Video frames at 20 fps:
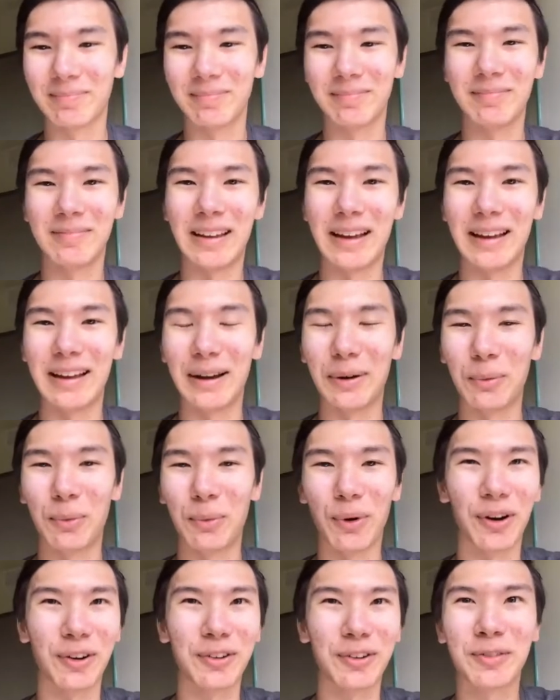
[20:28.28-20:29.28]
it
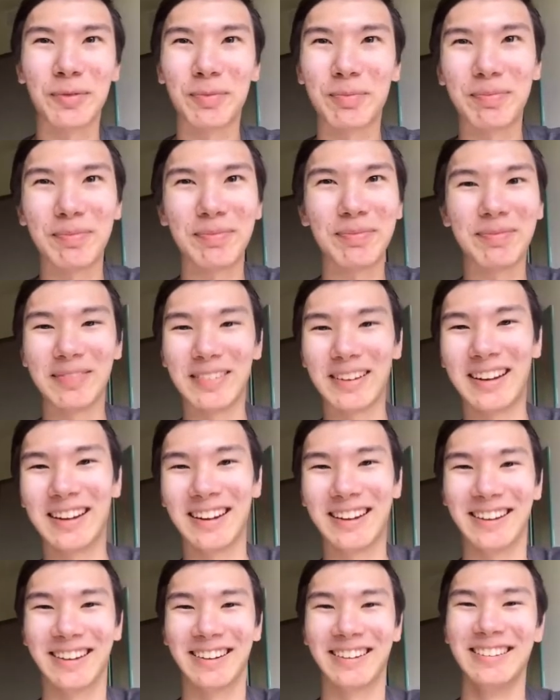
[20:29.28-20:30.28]
works.
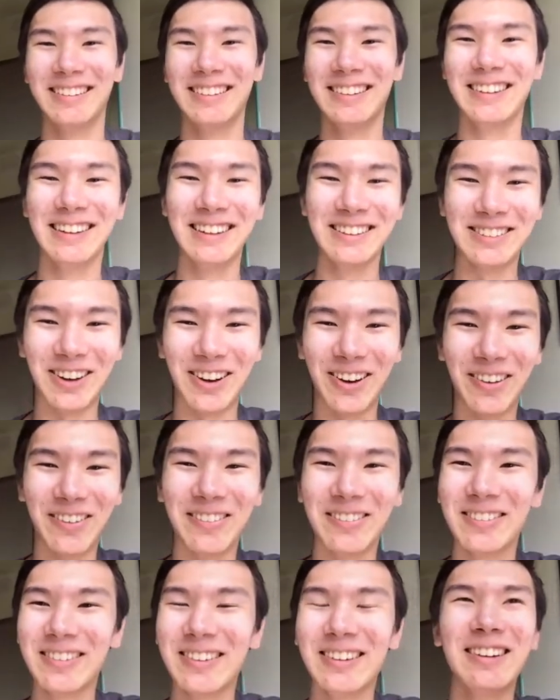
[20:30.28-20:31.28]

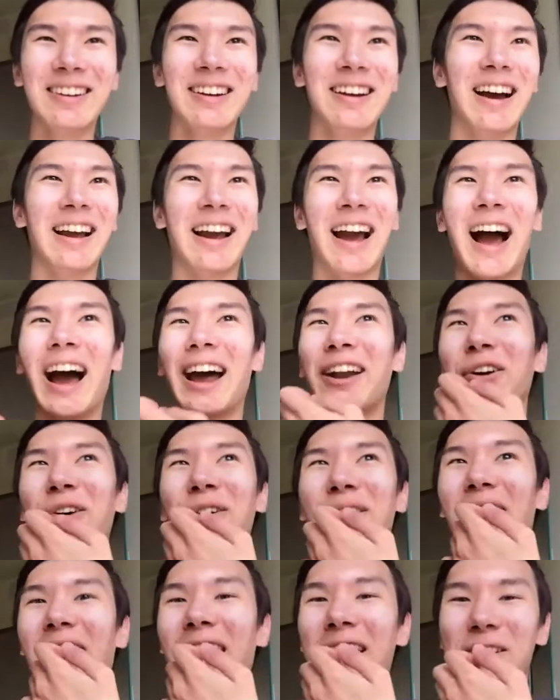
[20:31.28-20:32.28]
So I
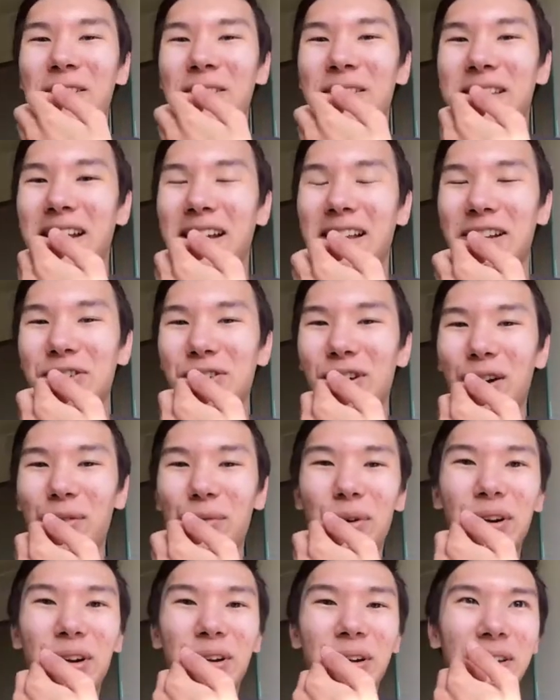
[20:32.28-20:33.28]
don't daily drive
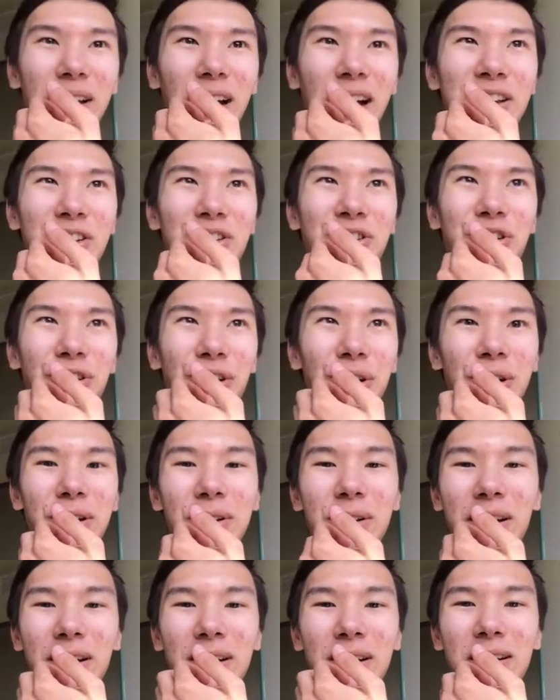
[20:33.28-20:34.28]
Windows. I
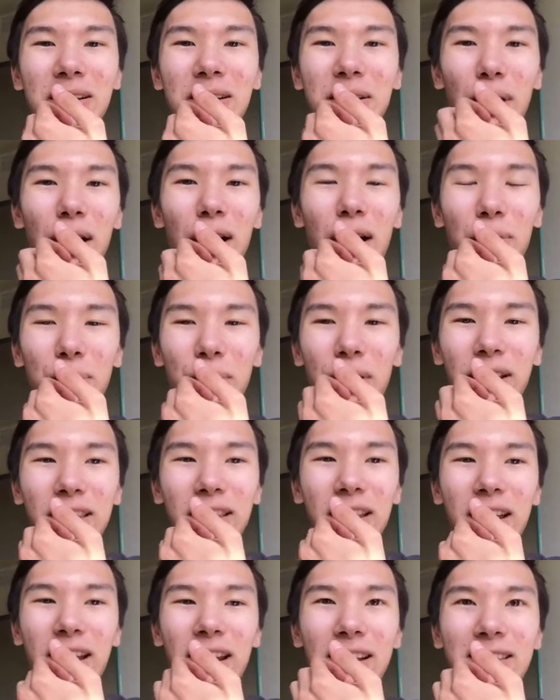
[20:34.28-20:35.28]
usually run
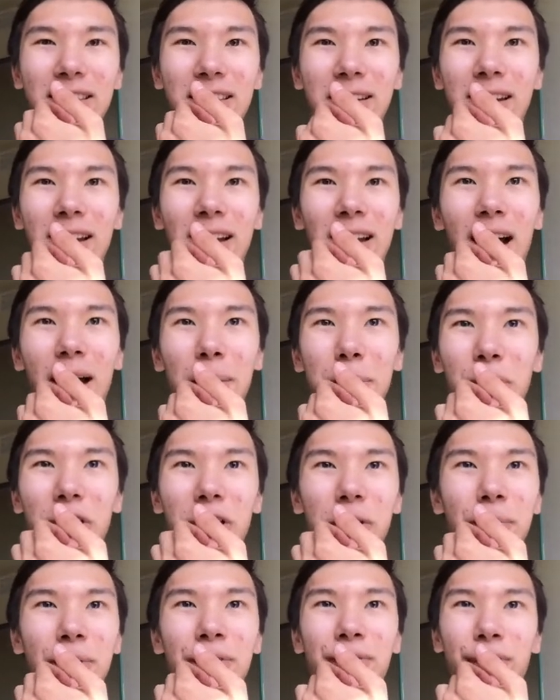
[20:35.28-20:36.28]
Linux, and I'm going
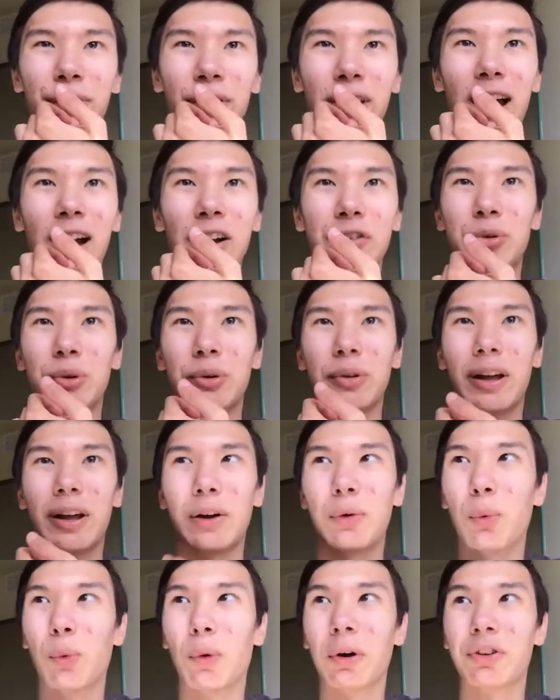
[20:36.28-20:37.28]
to be, for the actual like
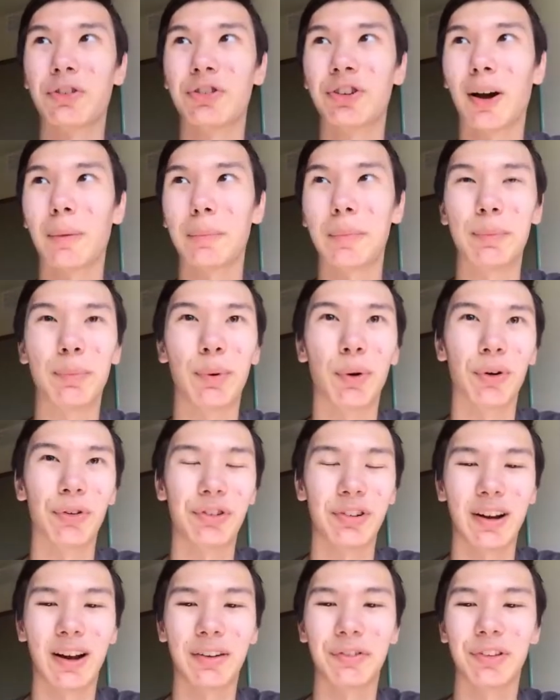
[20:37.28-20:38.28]
workshopy
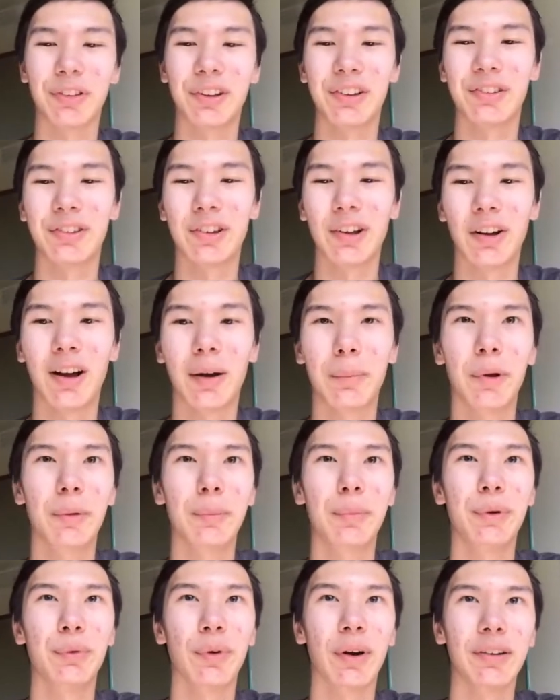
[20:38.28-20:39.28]
portion after the install, I'm going to
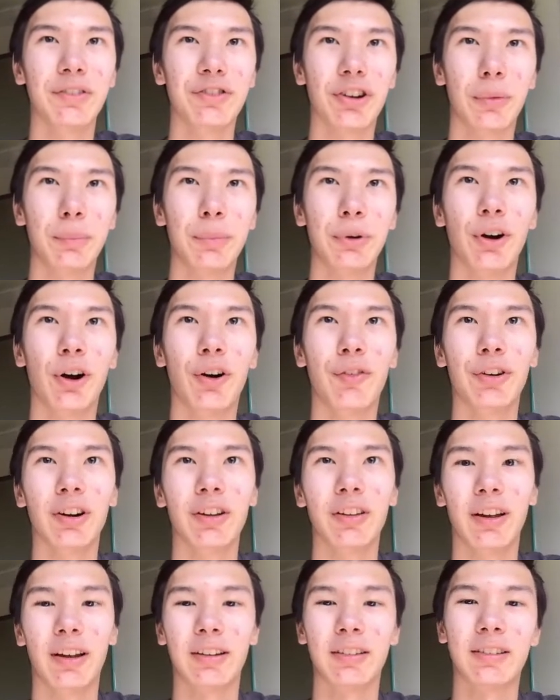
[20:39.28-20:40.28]
be jumping over to
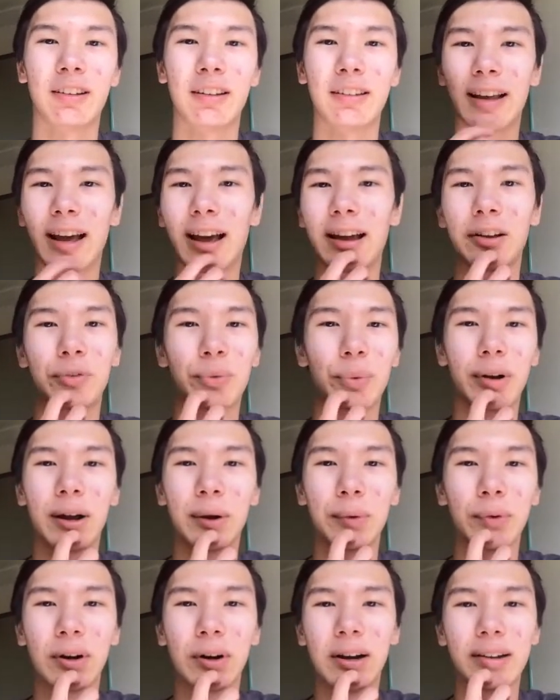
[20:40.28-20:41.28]
Linux because that is what I
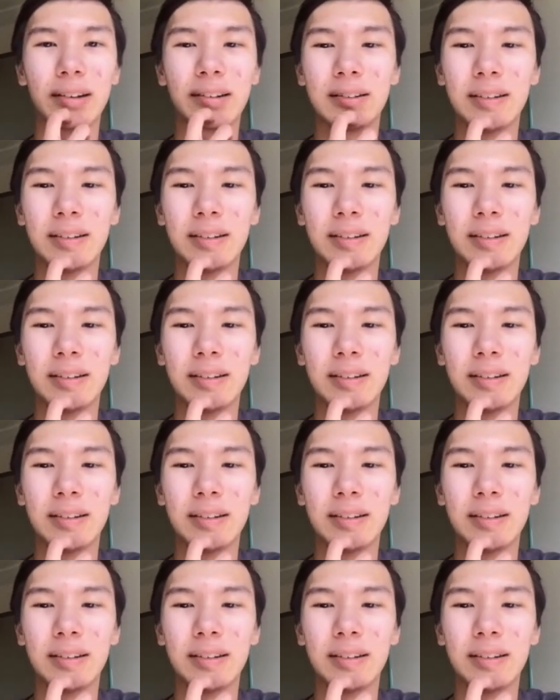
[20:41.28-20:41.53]
run